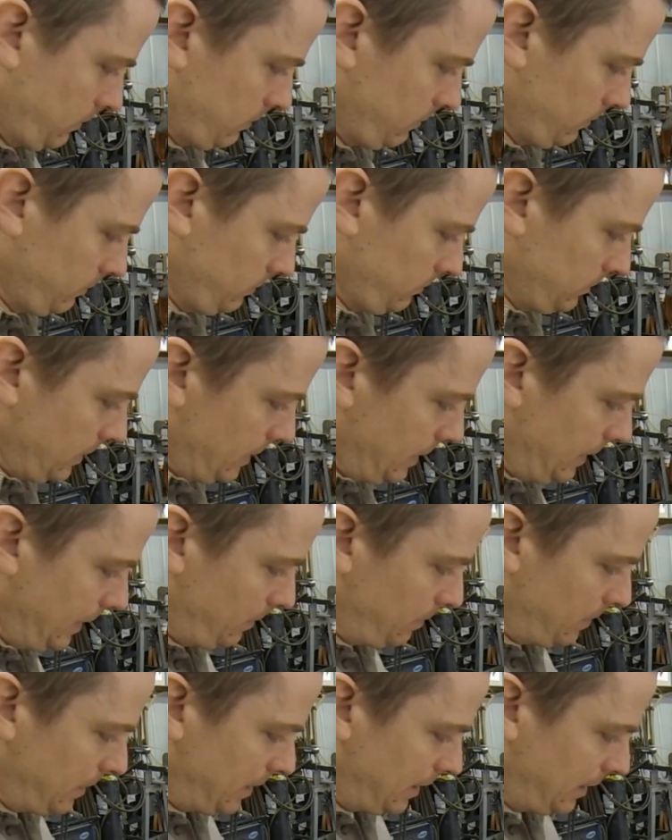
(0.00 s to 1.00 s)
for the next
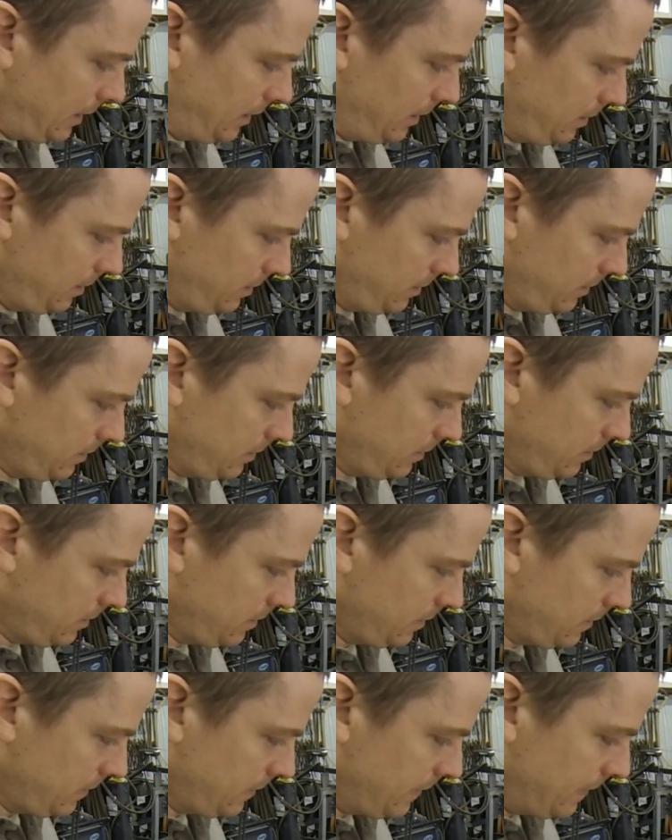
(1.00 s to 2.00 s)
best thing,
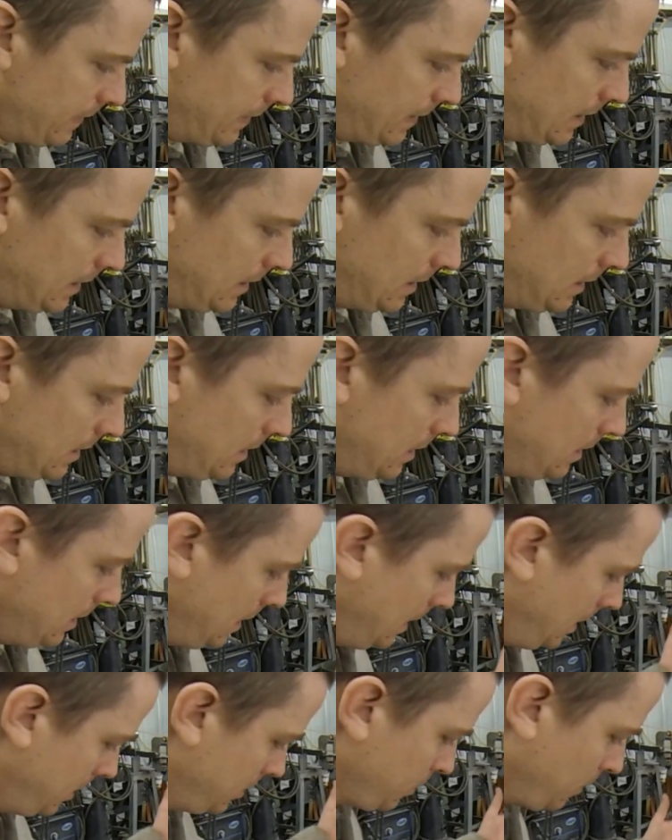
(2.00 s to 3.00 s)
which usually isn't
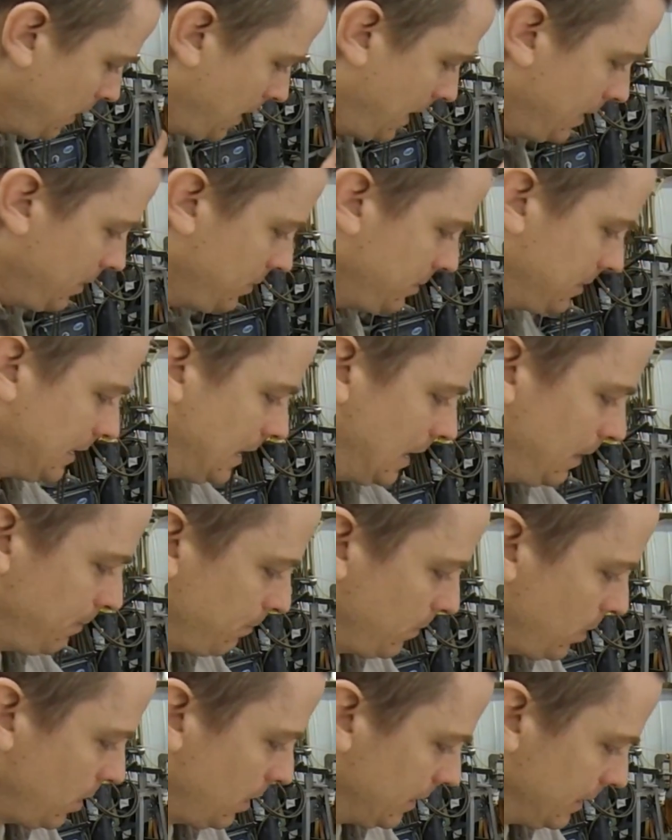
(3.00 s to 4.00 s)
the right tool for the
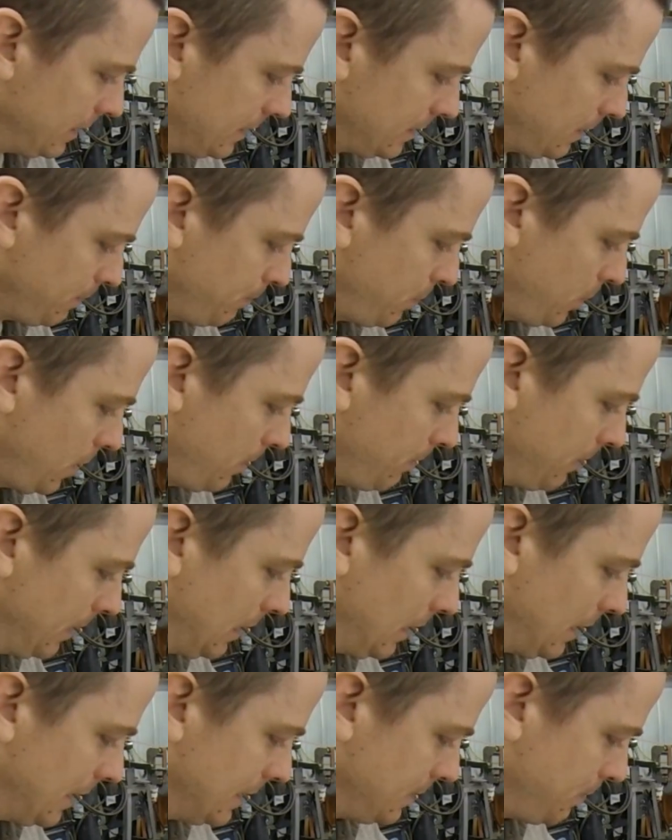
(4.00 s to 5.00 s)
job.
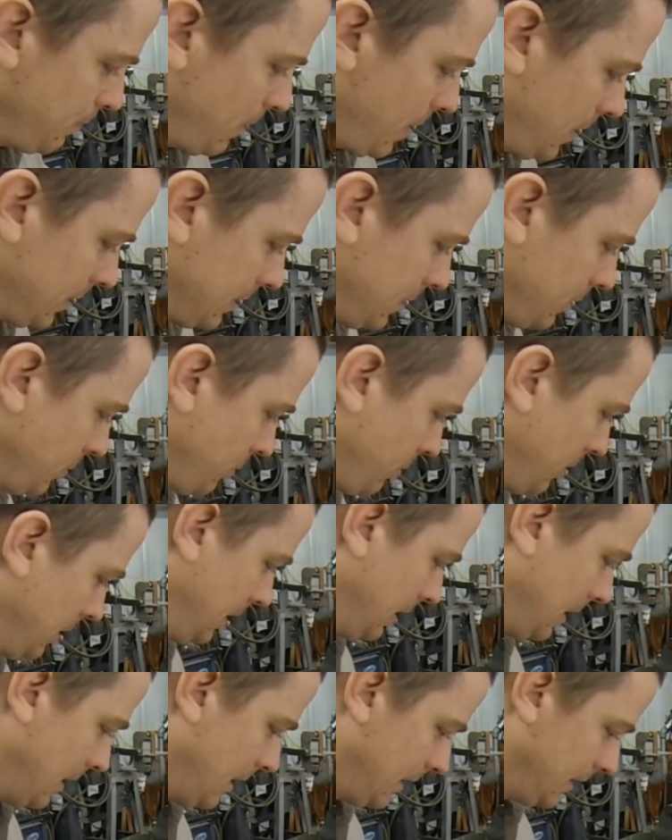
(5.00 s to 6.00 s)
This is
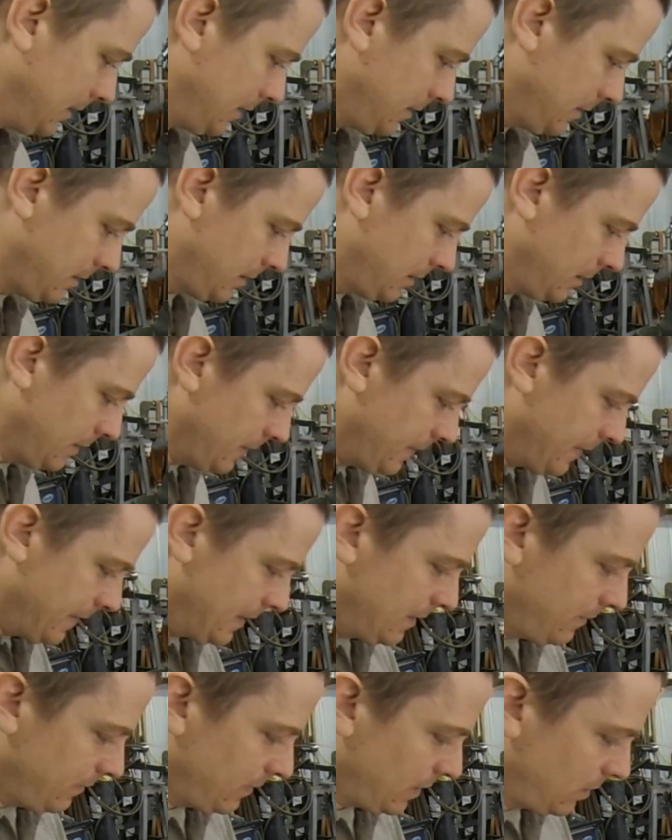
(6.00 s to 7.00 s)
the container I used
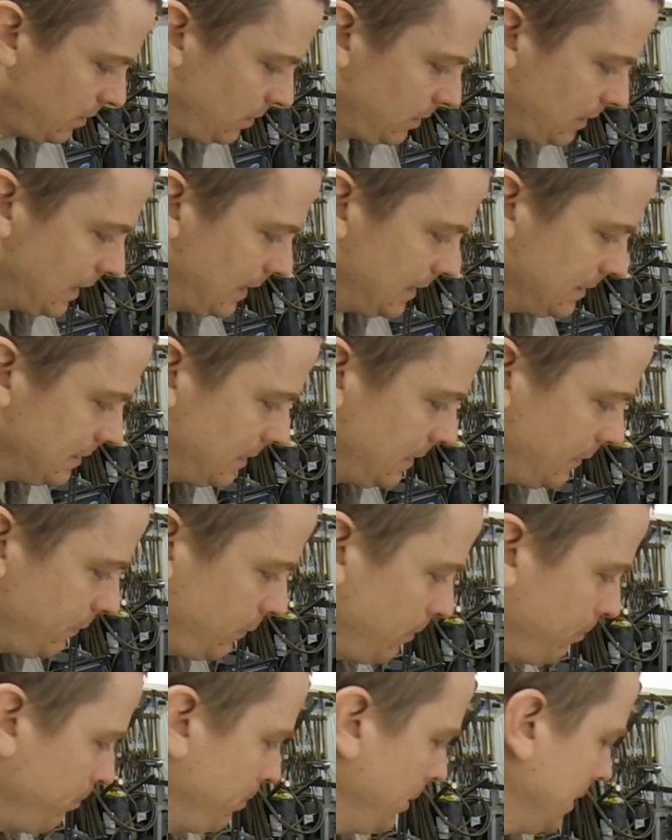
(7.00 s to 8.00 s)
to store my air
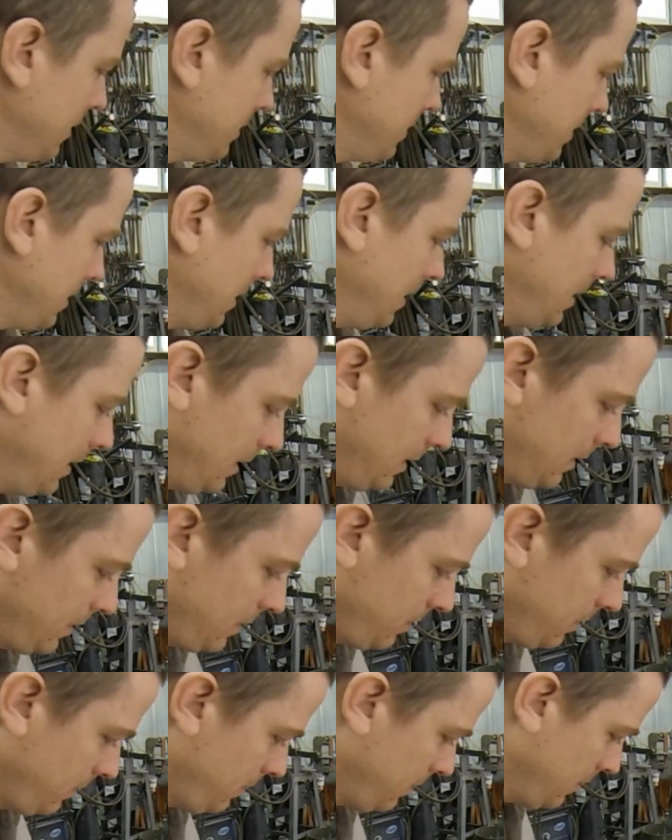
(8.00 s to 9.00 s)
tools in,
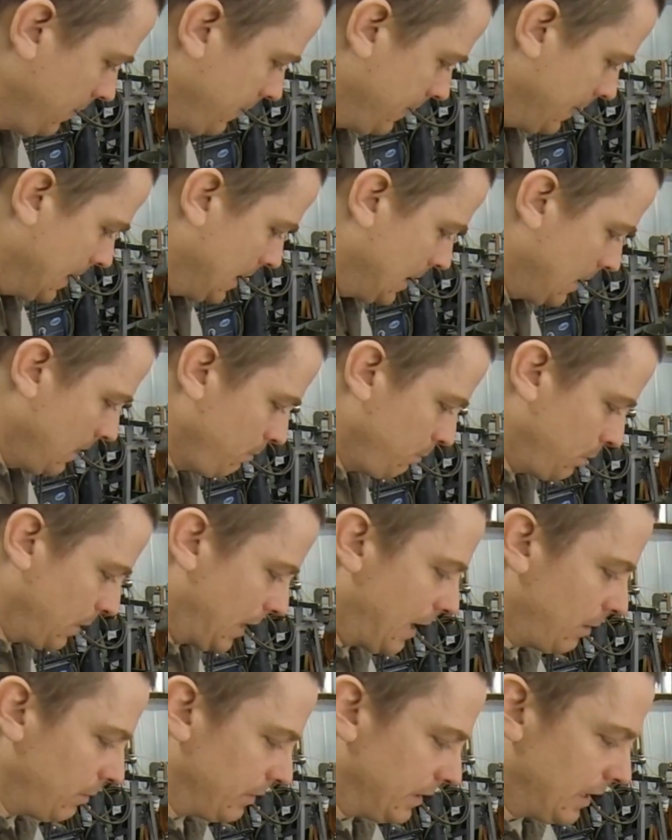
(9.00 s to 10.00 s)
and just
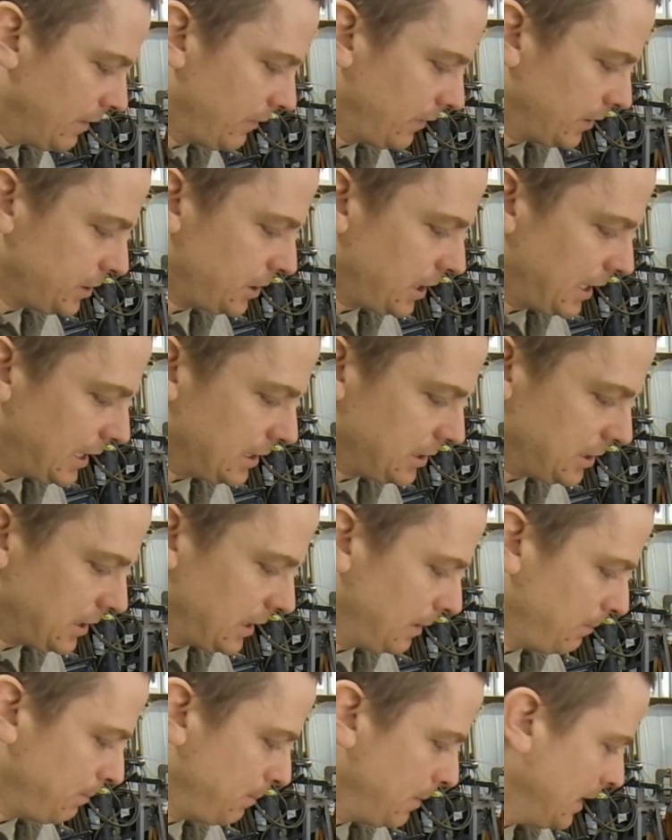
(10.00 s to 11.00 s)
opening and getting
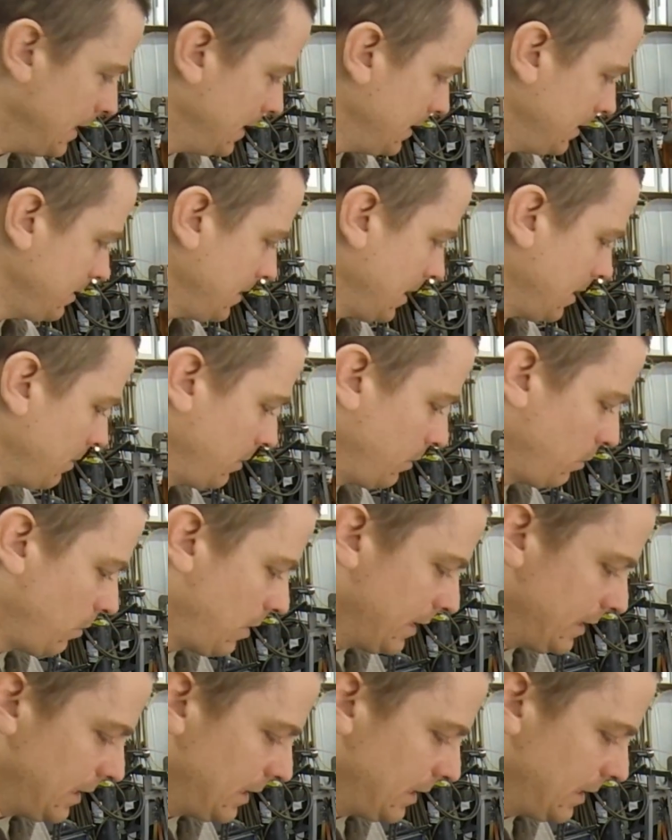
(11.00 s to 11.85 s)
into it was too